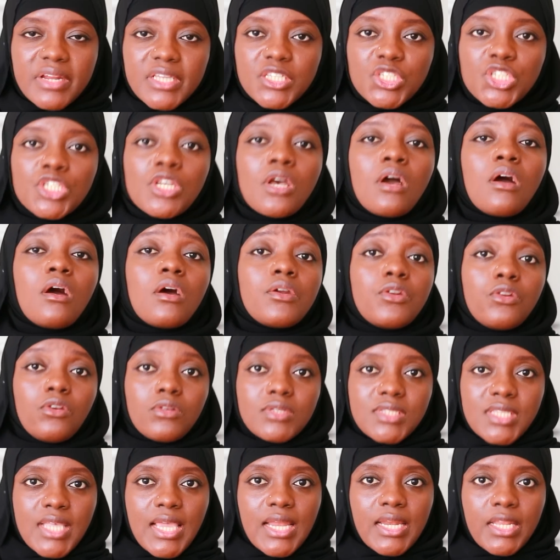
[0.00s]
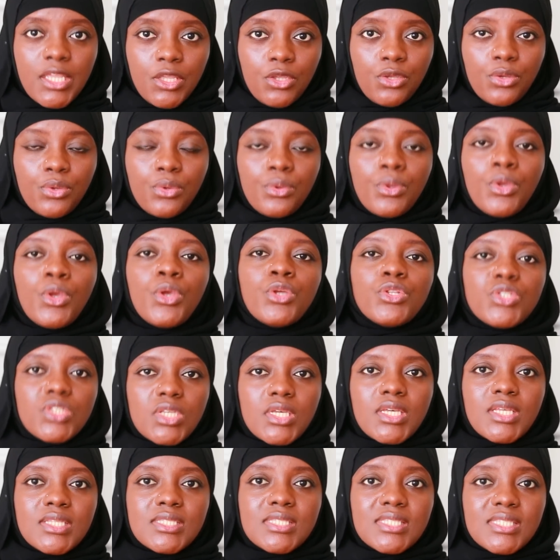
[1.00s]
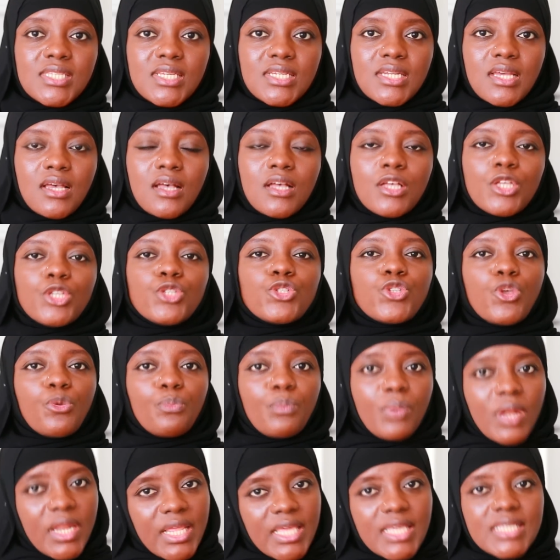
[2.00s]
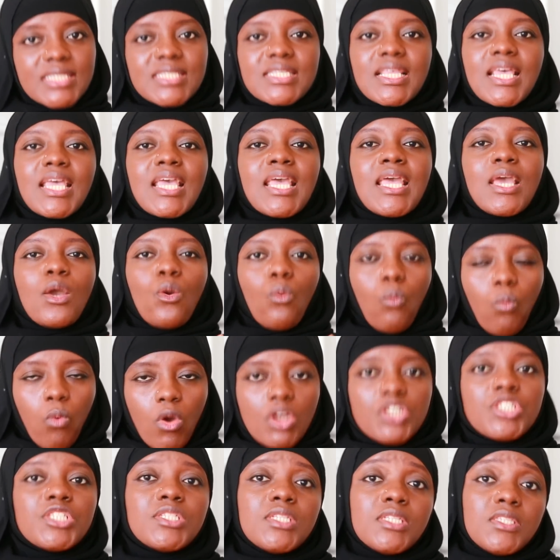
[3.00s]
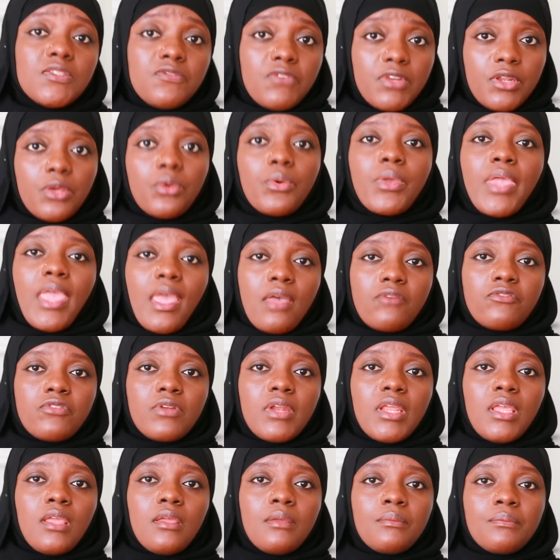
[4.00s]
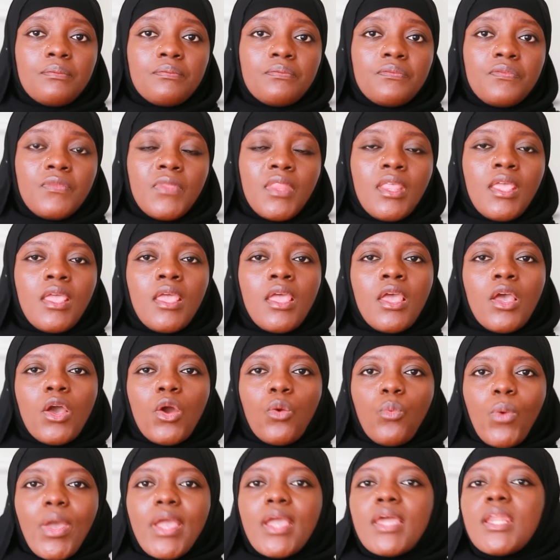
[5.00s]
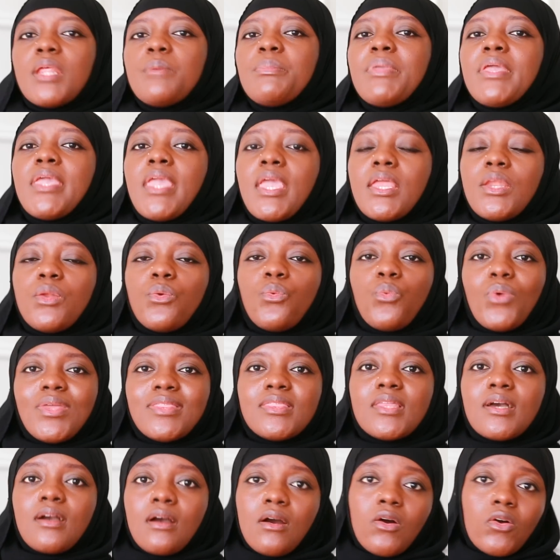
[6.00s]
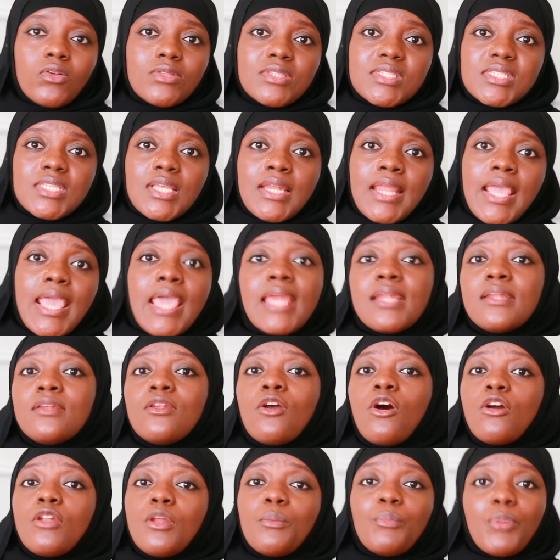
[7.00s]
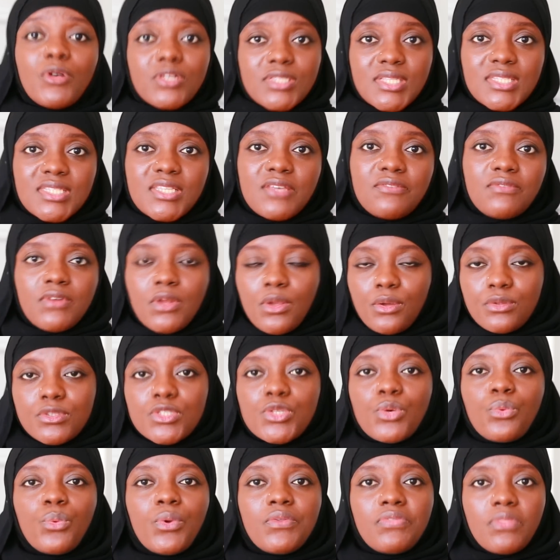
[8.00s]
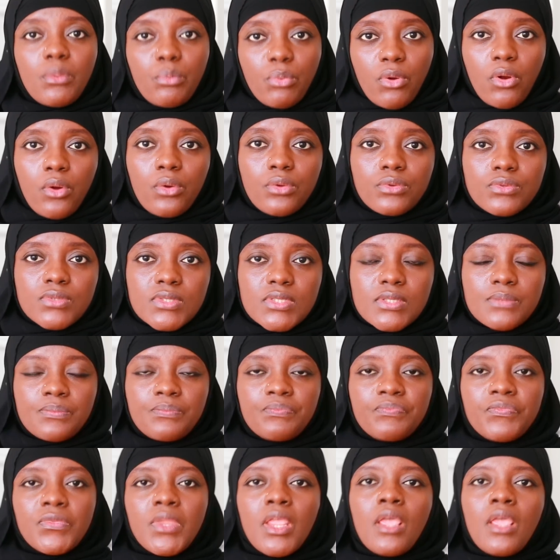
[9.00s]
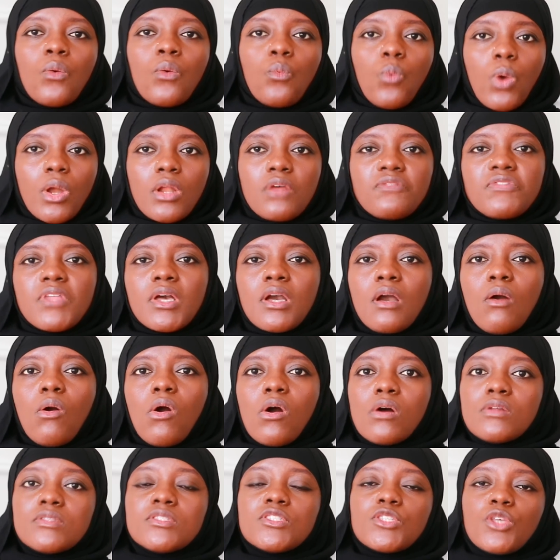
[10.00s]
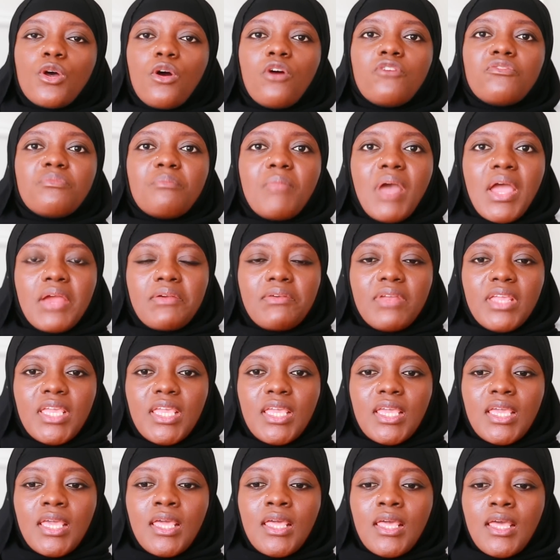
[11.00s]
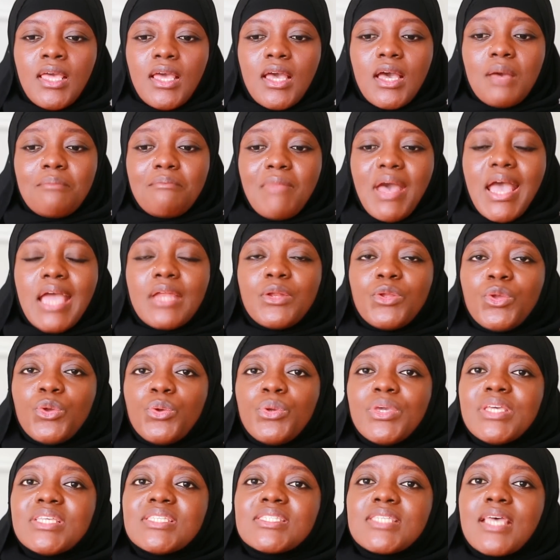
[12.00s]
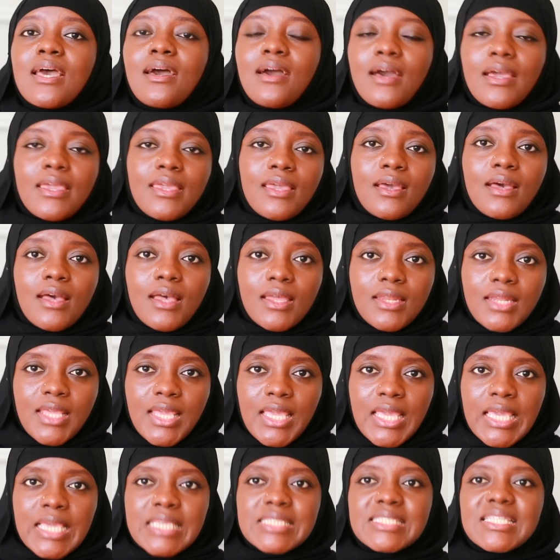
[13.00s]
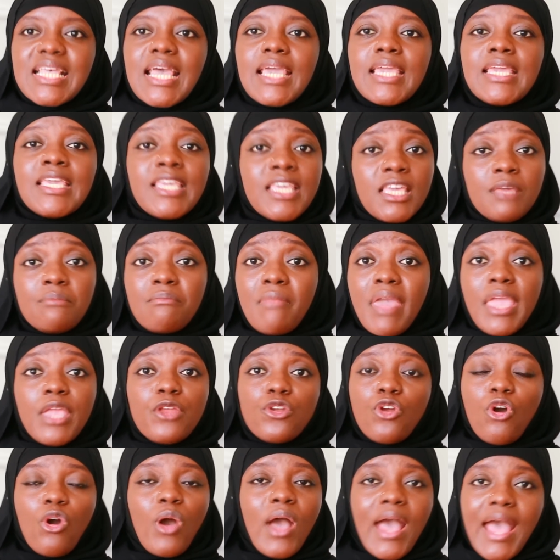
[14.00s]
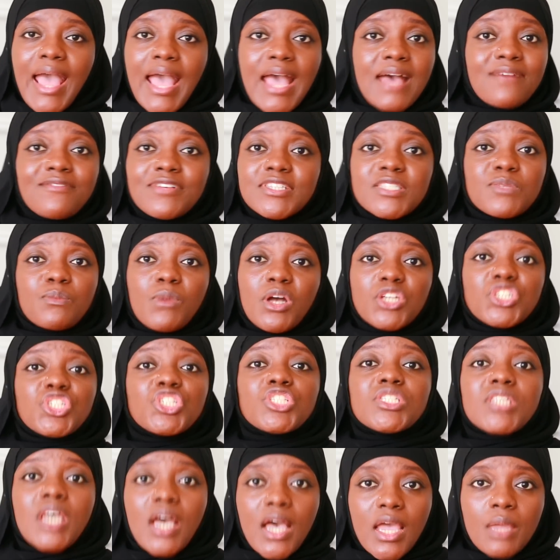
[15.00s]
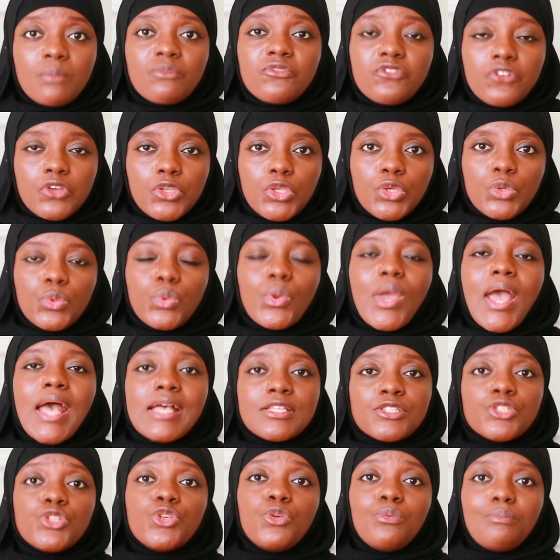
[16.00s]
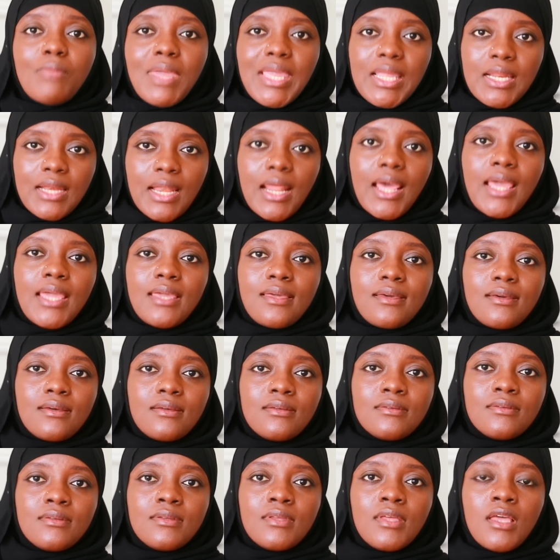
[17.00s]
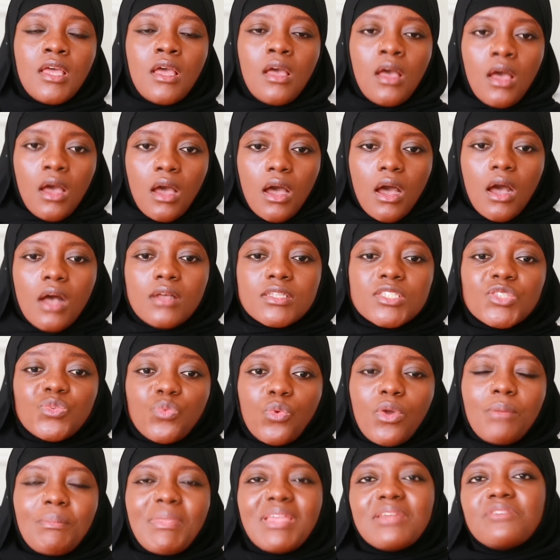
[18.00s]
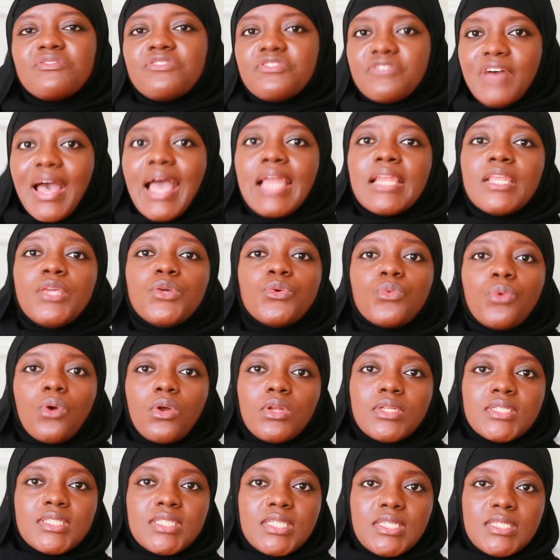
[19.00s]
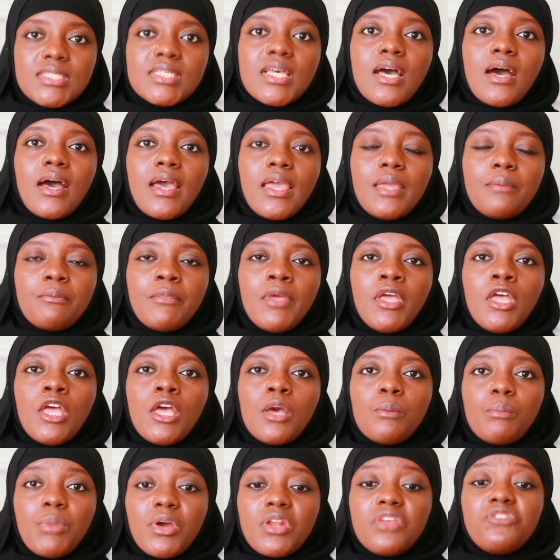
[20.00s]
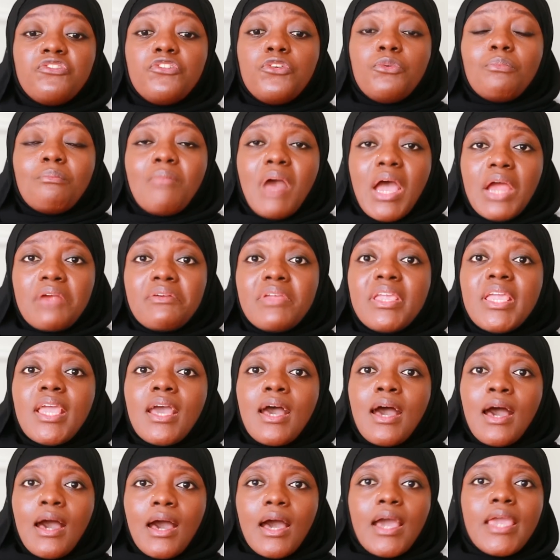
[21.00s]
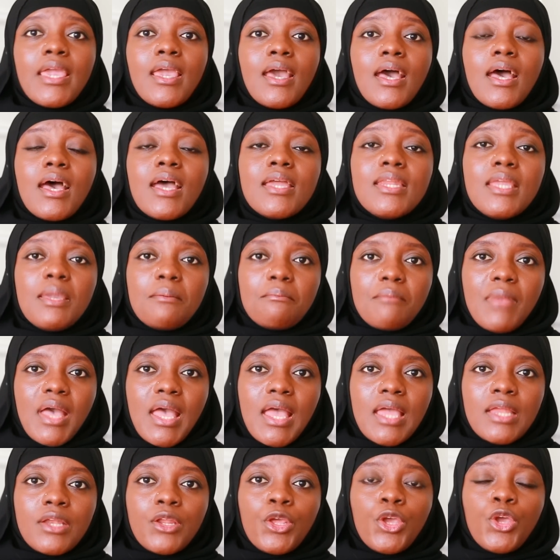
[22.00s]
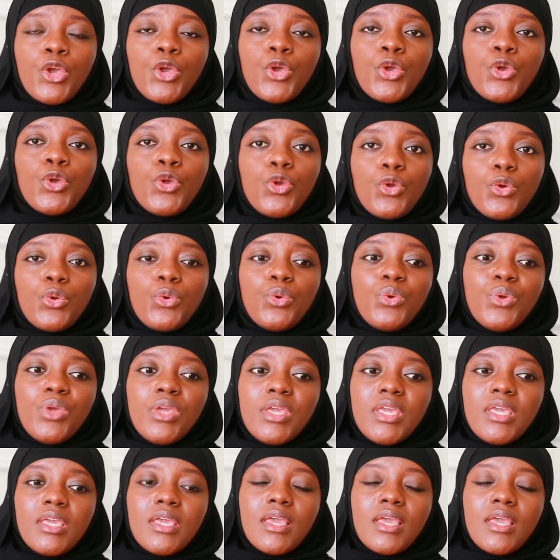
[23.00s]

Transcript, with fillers: rich are not telling you to consider. So please watch this video carefully. We're going to begin with the cons and end on a positive note with the pros. One of the cons of marrying a man who is high earning is that he may not have as much time for you as you may like. Us women value quality time, but if you marry a high earning man who